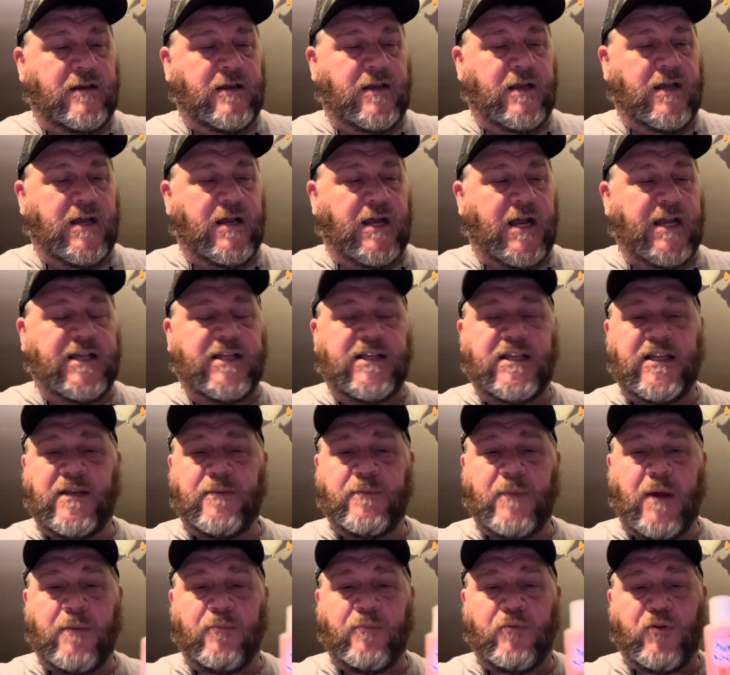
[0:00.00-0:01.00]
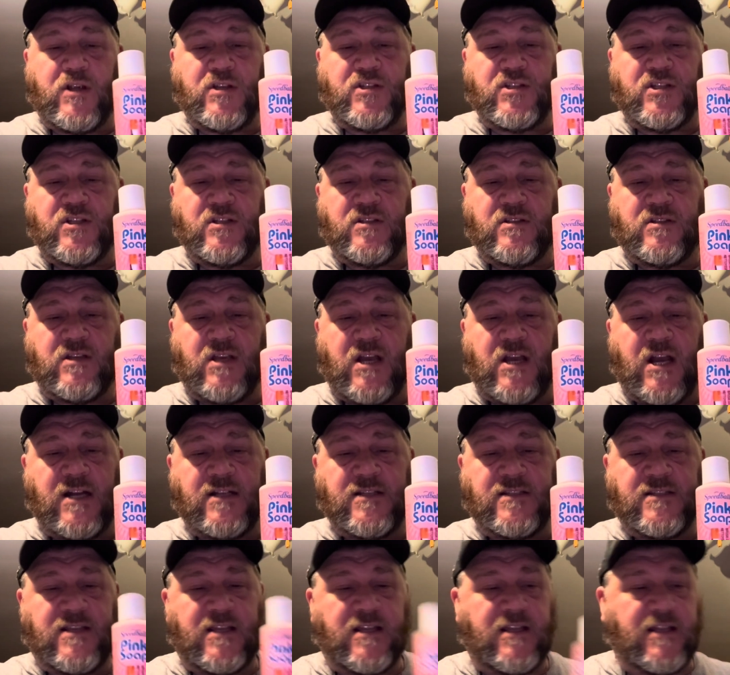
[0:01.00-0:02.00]
I clean my brushes
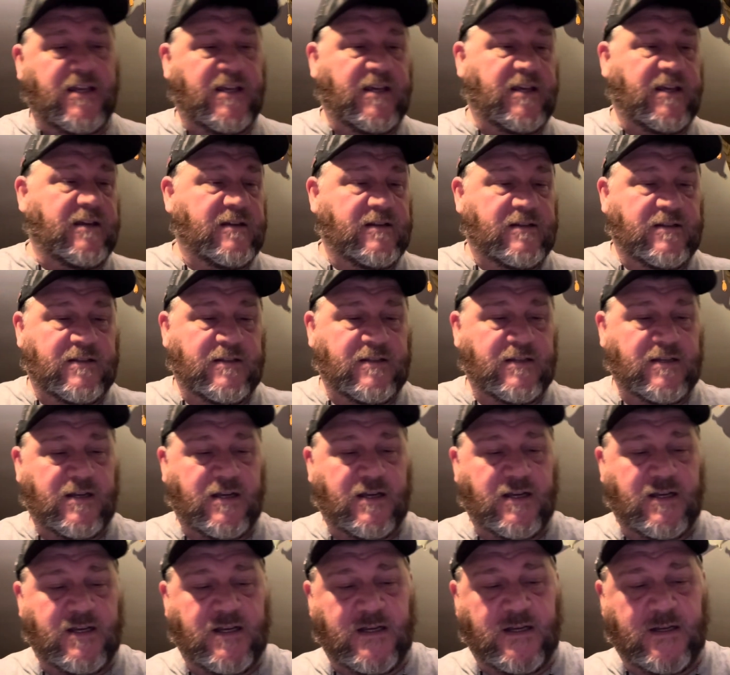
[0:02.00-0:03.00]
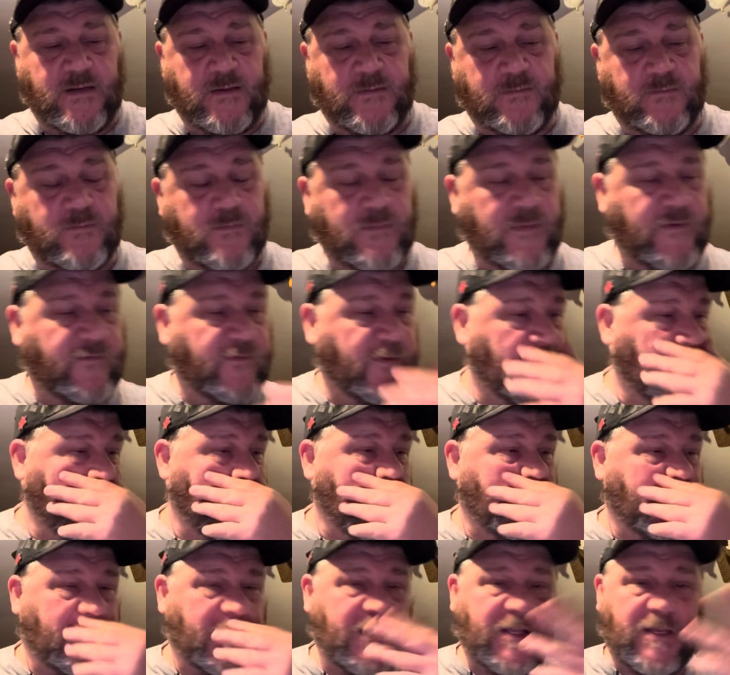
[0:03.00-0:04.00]
constantly. If you don't
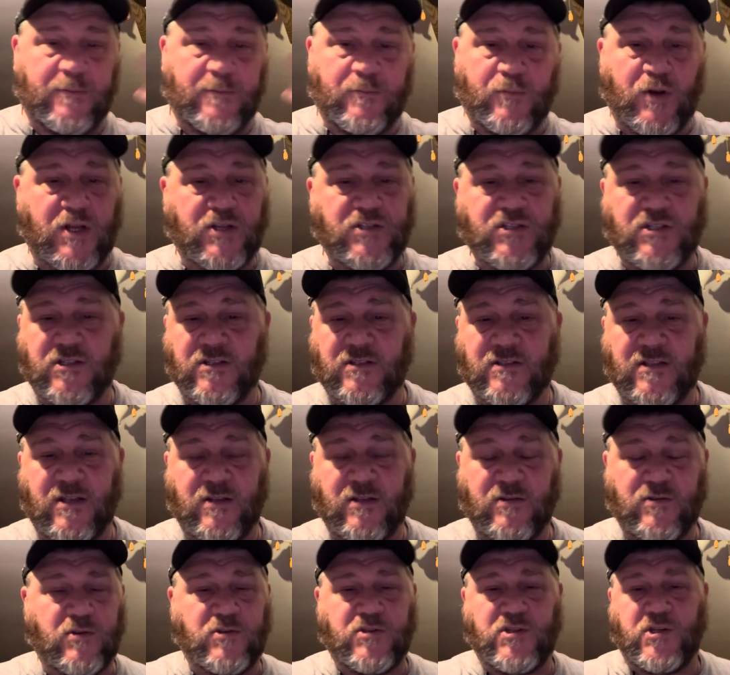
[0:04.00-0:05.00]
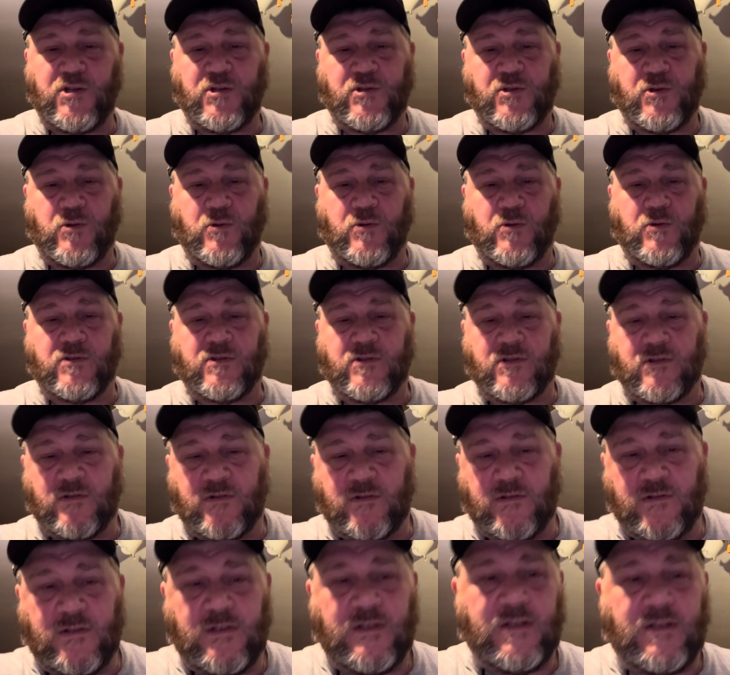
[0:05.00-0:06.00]
have clean brushes, those are your tools.
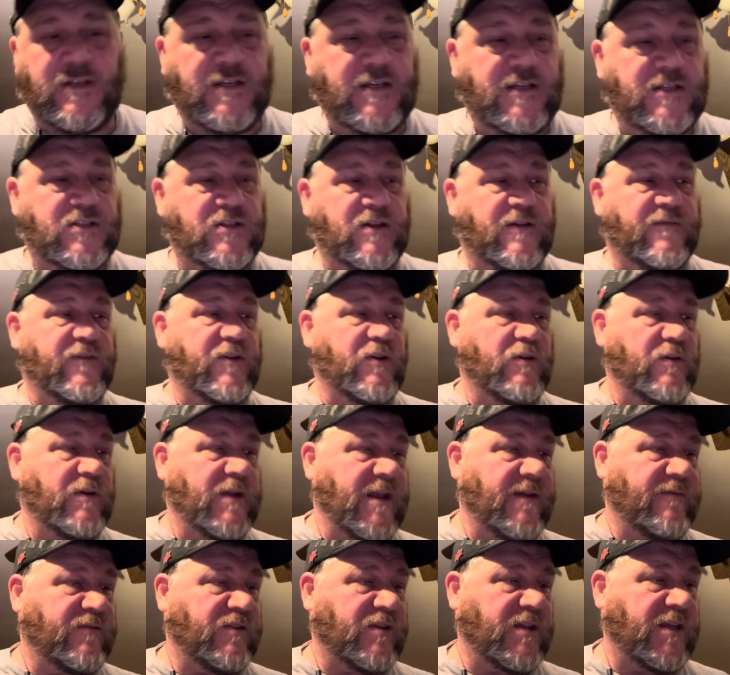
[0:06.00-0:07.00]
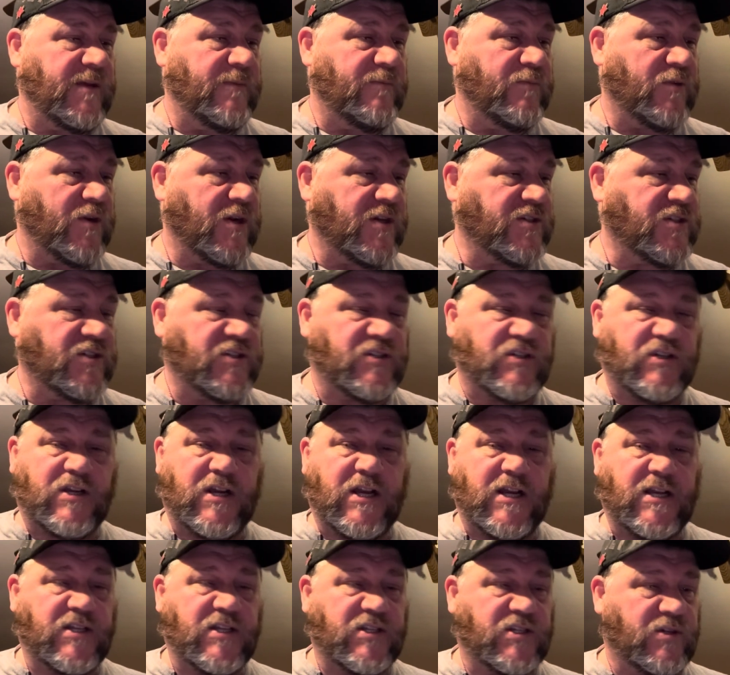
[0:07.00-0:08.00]
So if you don't have clean brushes, you're
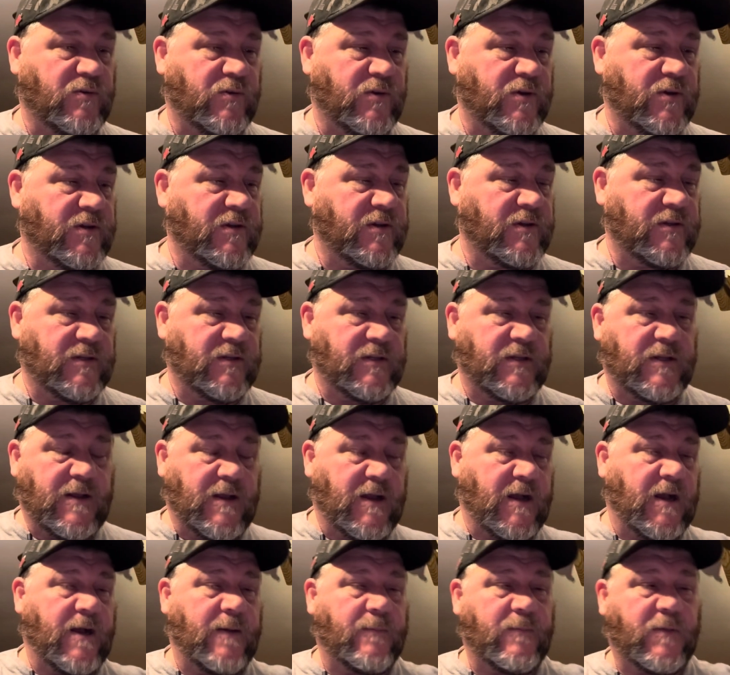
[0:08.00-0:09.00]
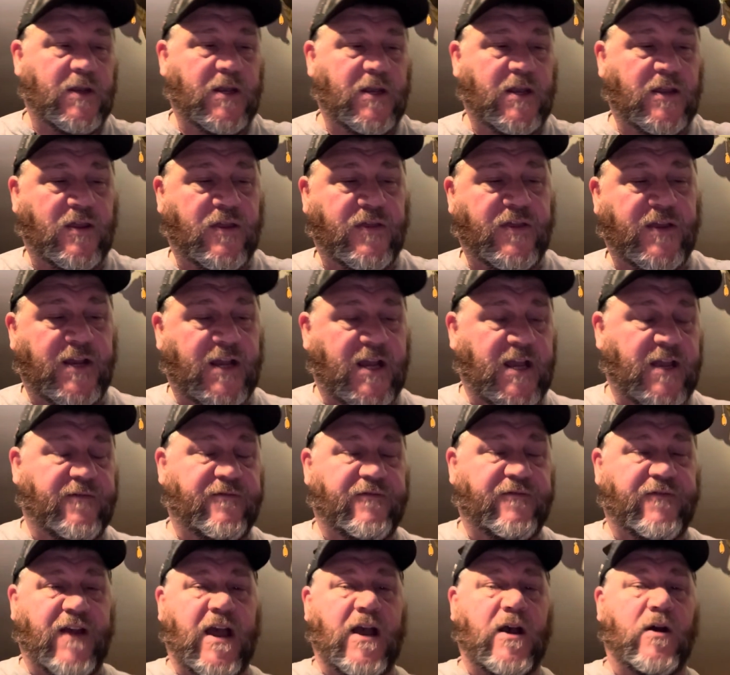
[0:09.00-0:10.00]
kind of screwed. Another thing I
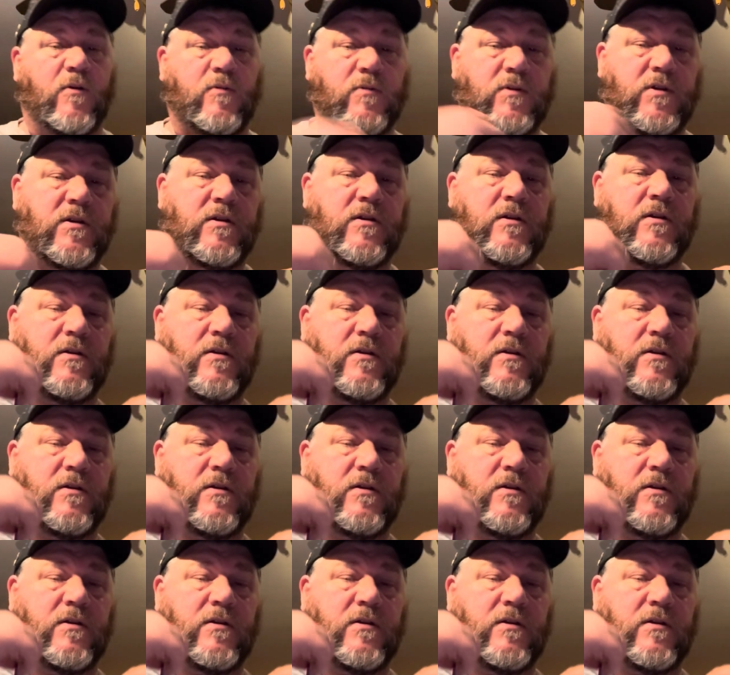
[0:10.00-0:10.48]
found,